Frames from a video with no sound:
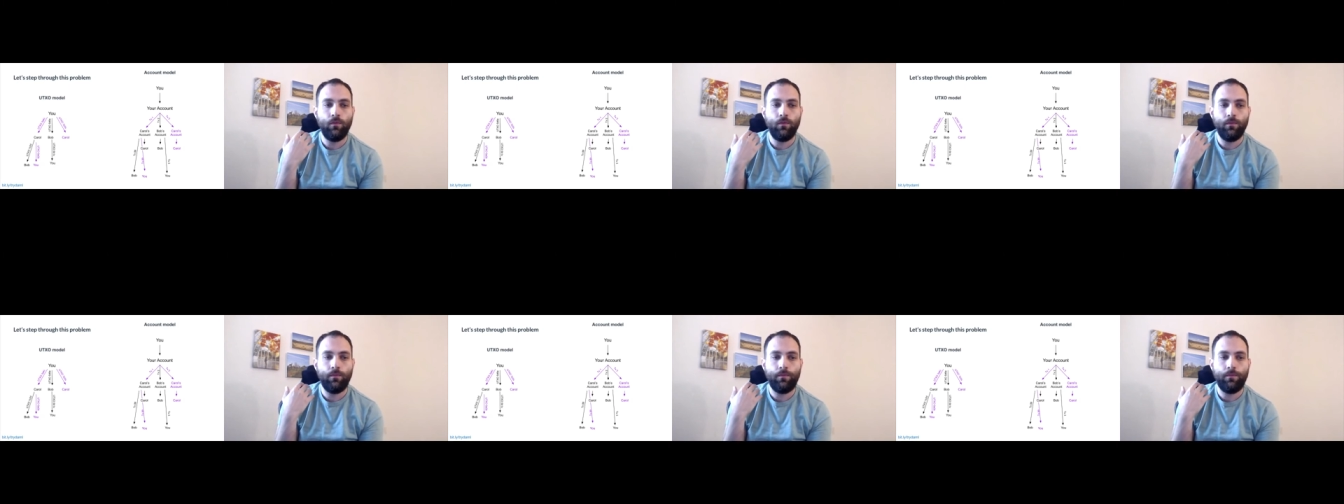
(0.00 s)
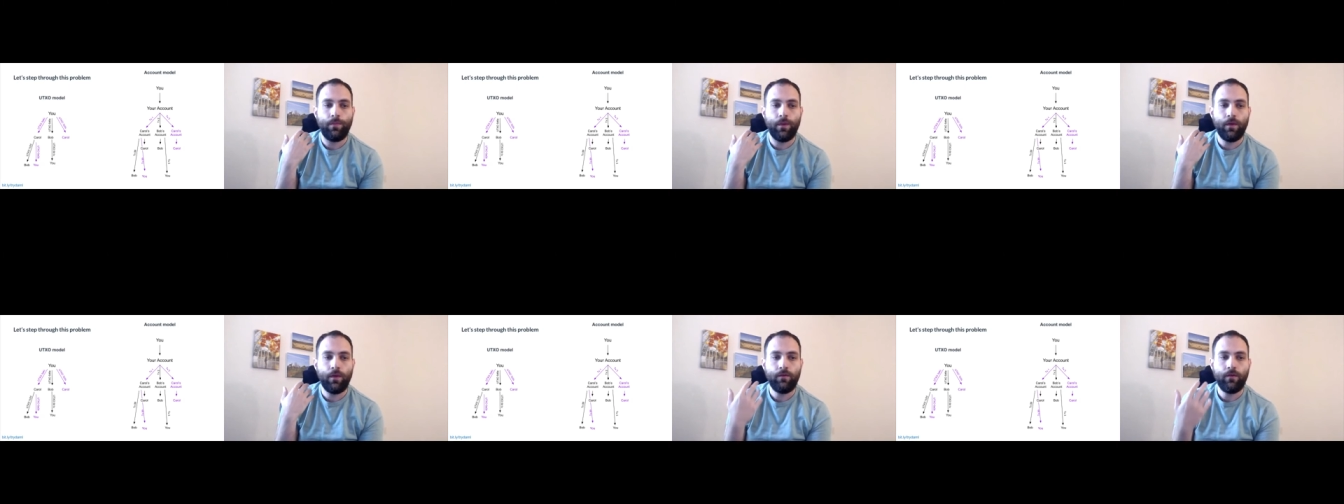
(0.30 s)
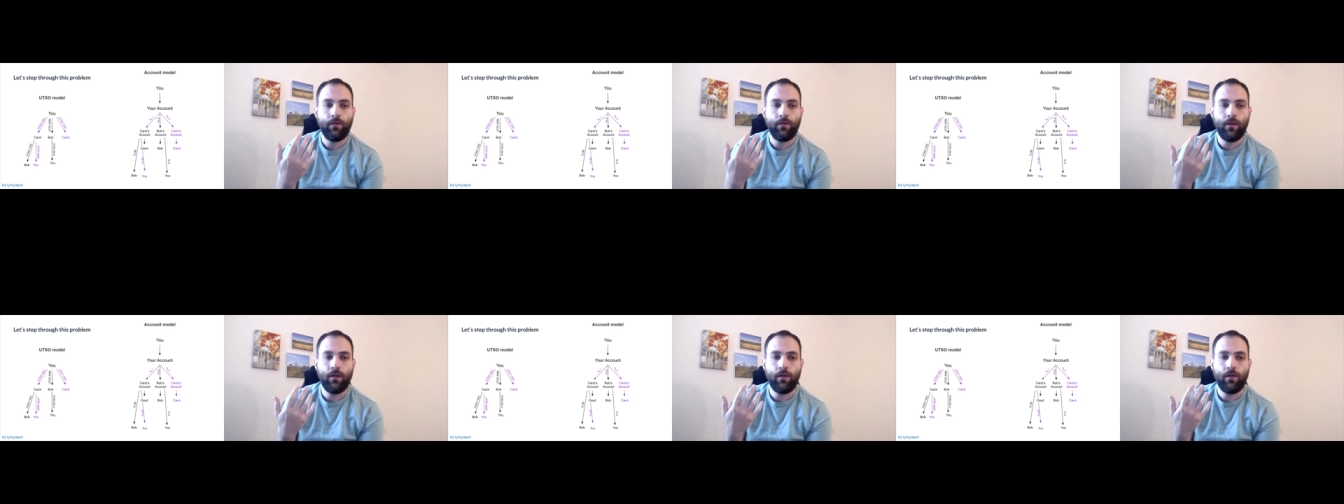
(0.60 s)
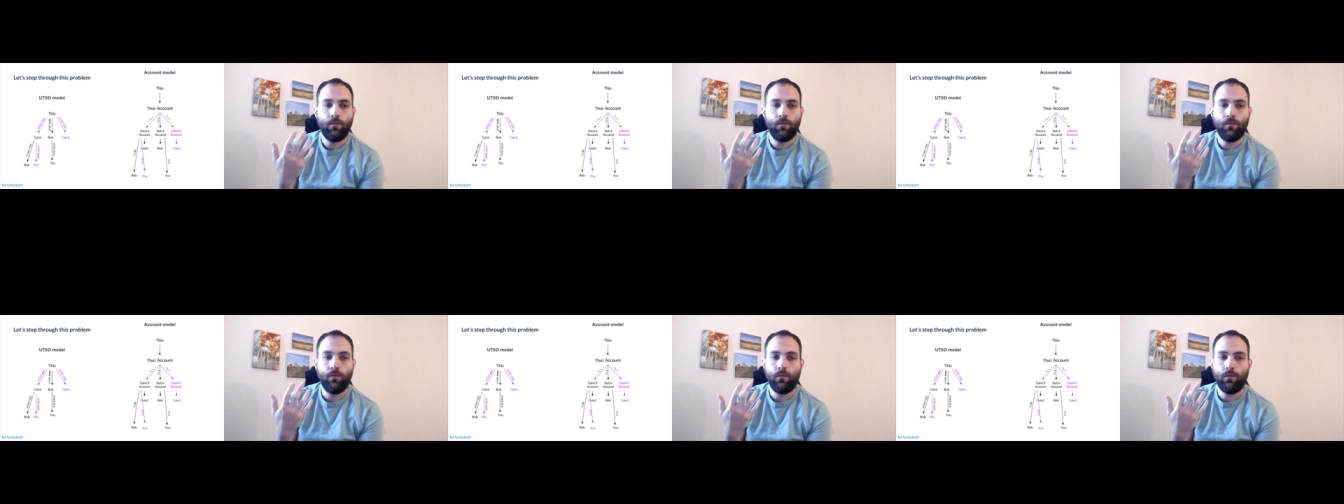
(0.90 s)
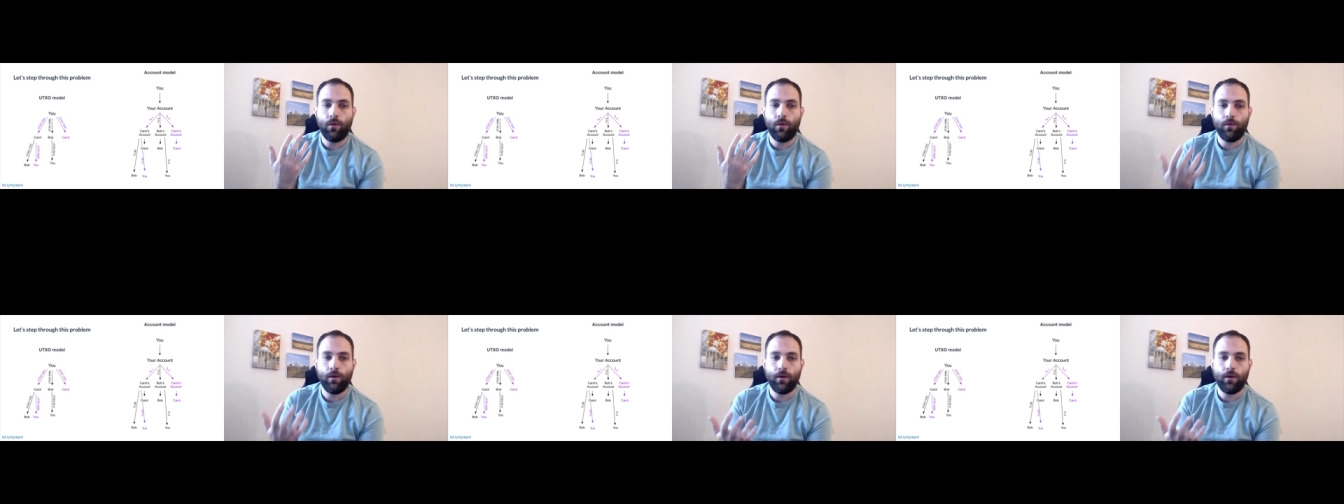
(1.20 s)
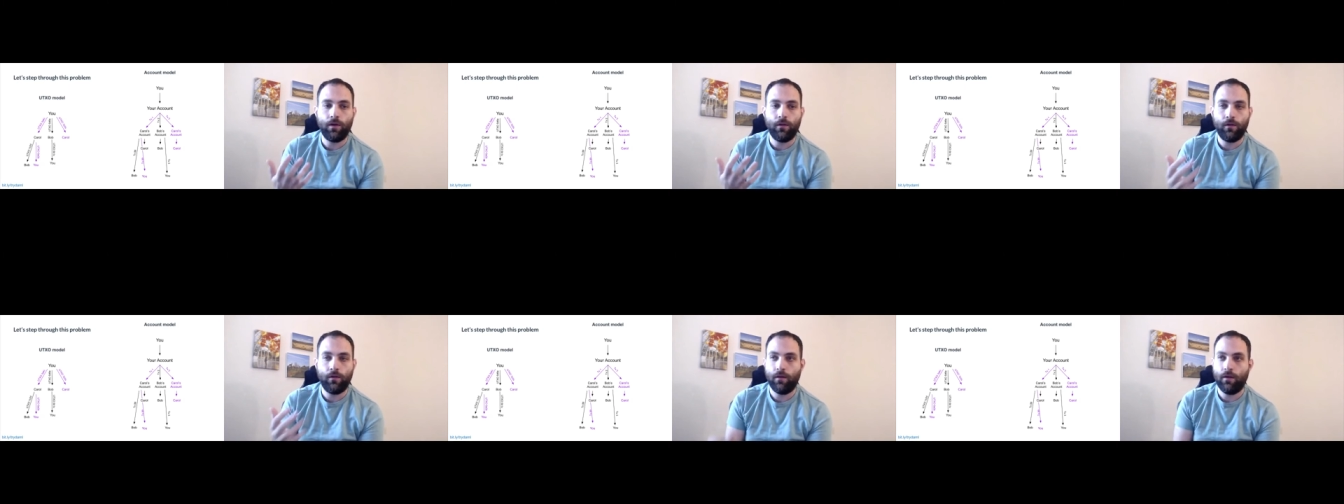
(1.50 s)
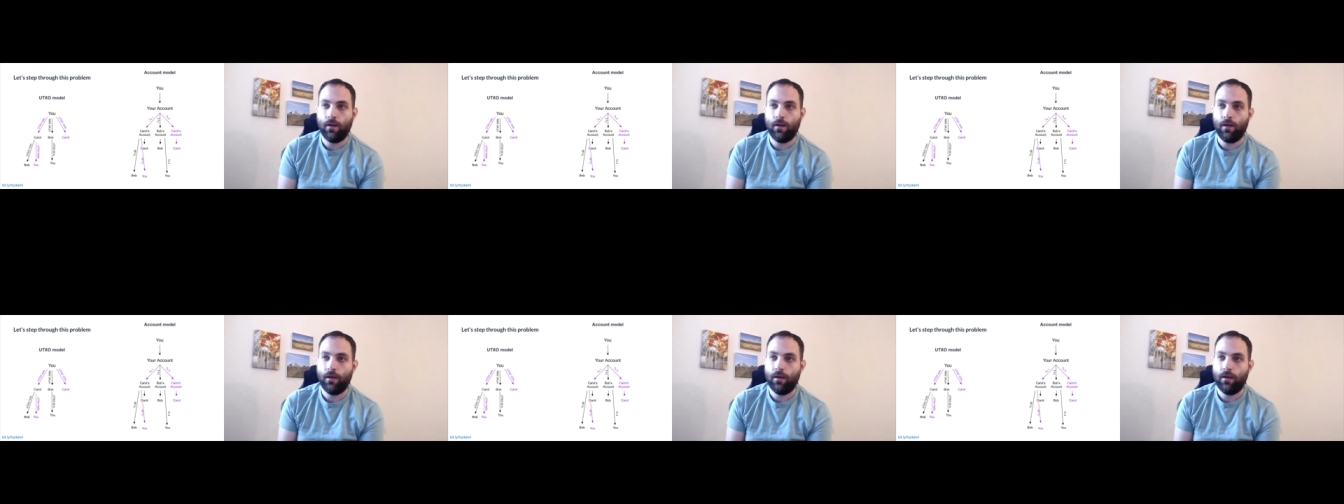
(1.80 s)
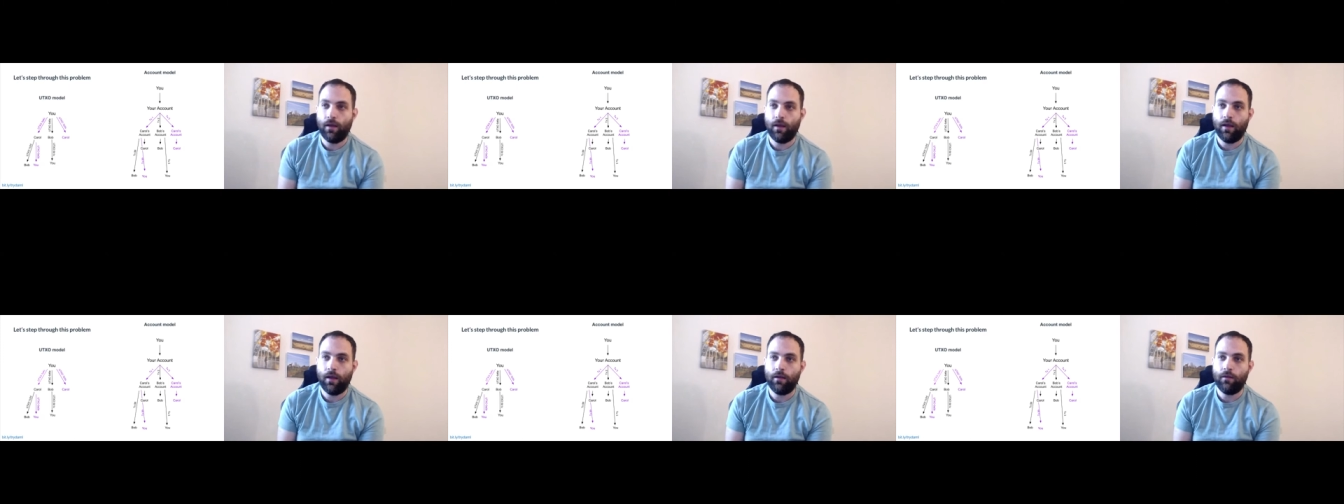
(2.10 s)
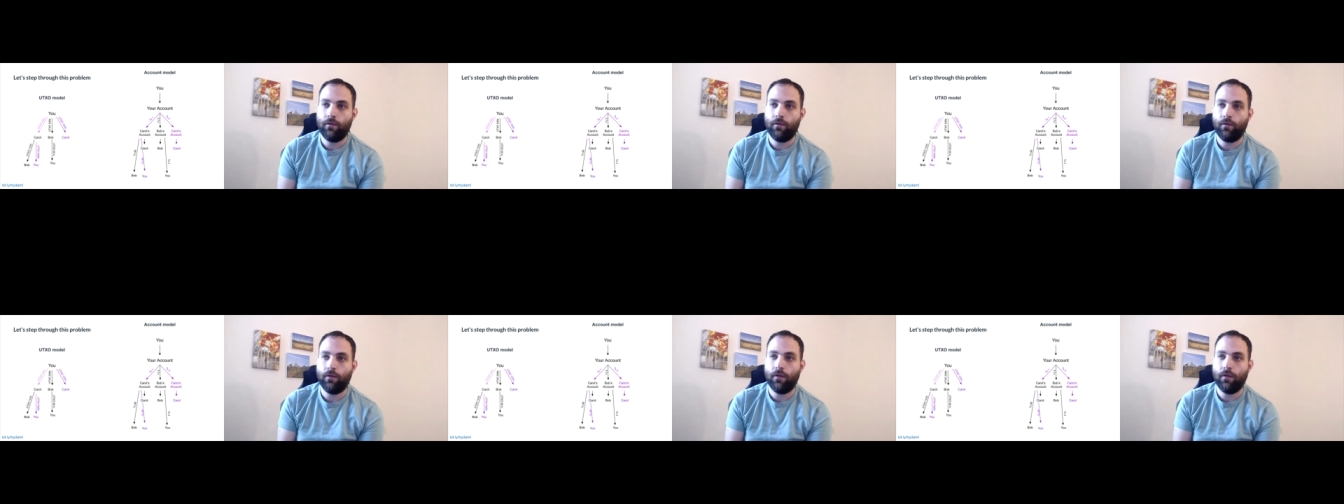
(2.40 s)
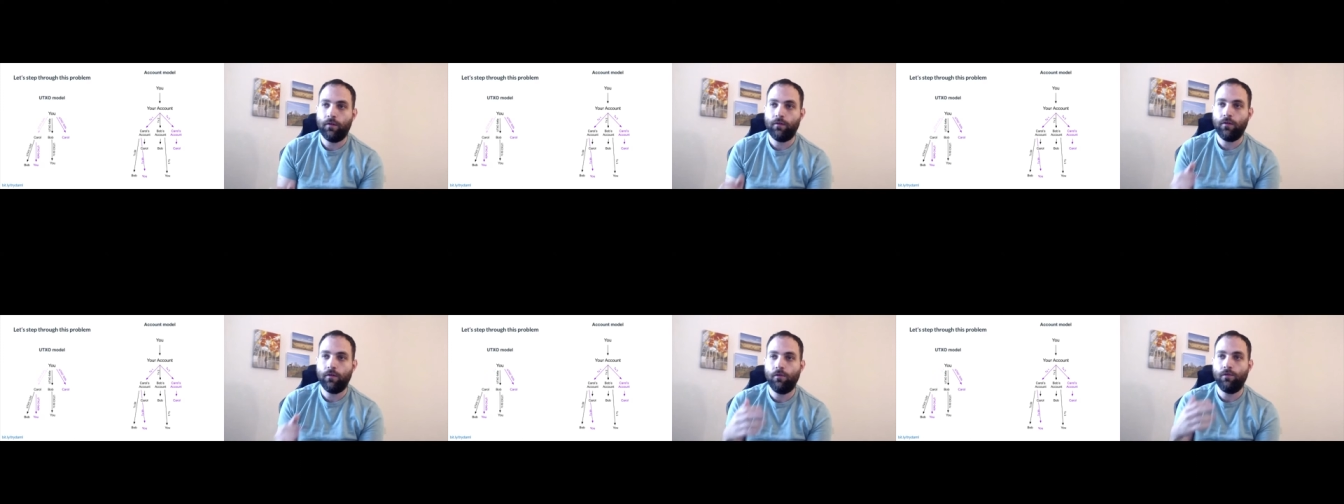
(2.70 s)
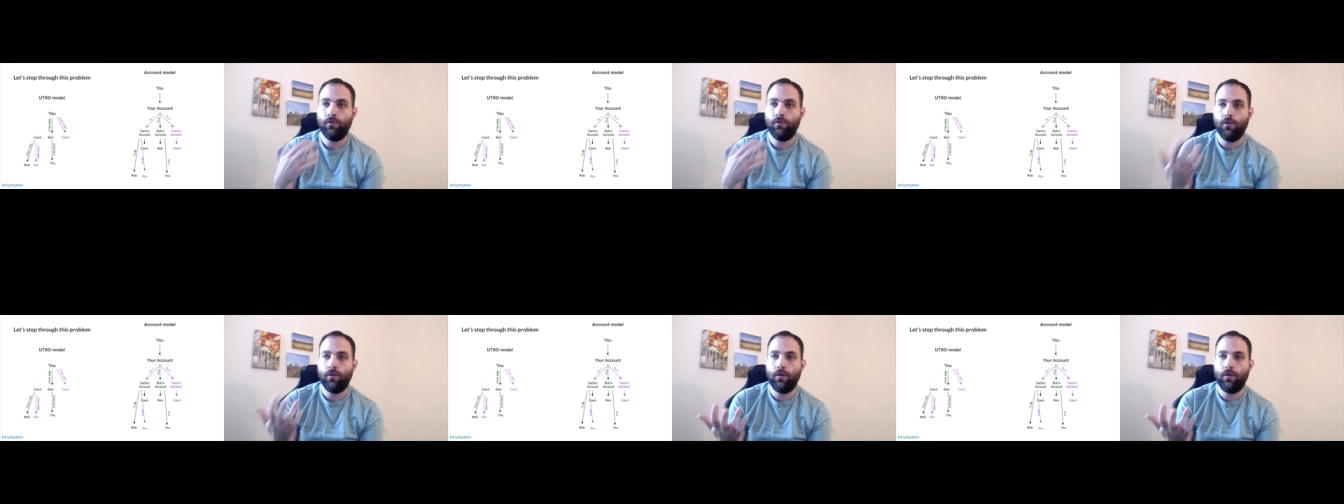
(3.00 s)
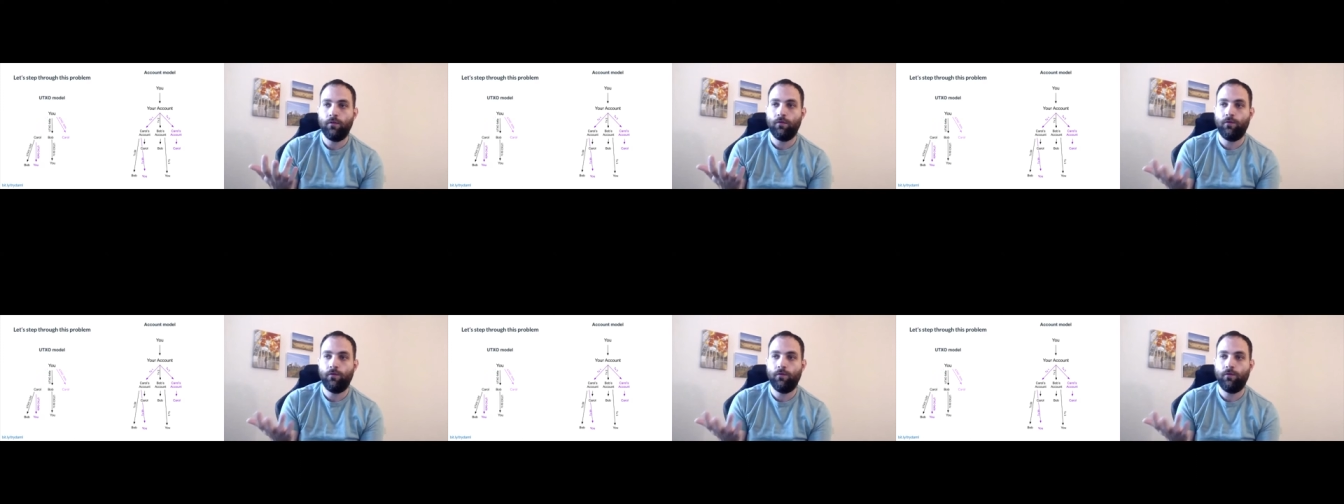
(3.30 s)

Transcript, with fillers: basically, what we're going to and so let's go through this.